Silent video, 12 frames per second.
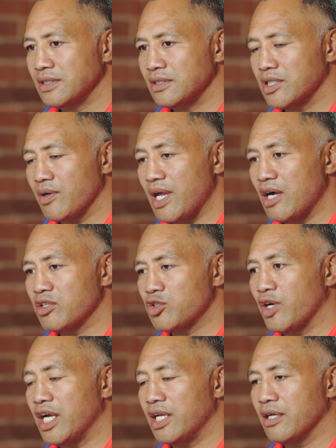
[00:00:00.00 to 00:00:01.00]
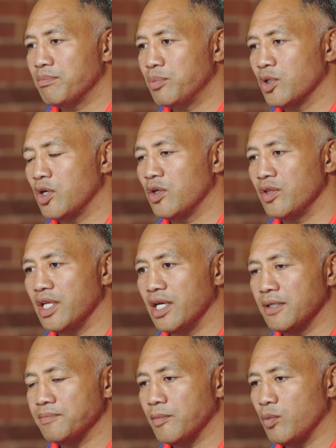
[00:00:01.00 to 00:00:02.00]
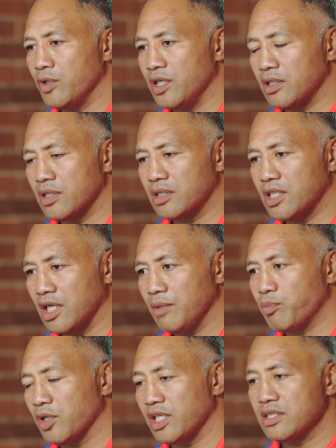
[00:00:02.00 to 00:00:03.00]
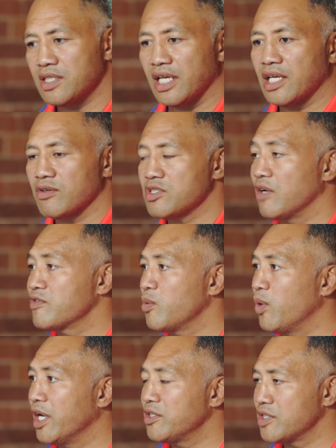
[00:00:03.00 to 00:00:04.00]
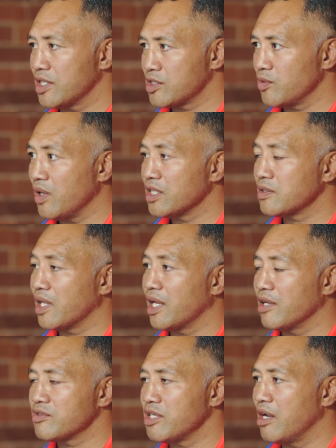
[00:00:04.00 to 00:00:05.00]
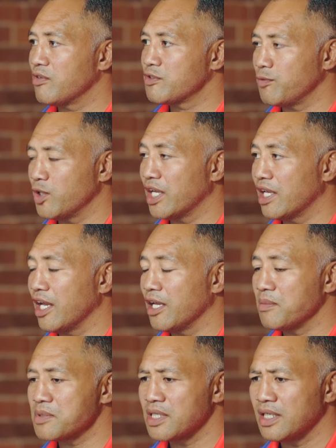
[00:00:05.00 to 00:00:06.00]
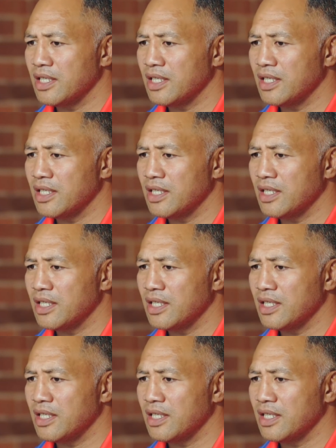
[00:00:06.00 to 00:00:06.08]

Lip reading: So our trainer put on the, we deliberately take ourselves away just to isolate ourselves for that game.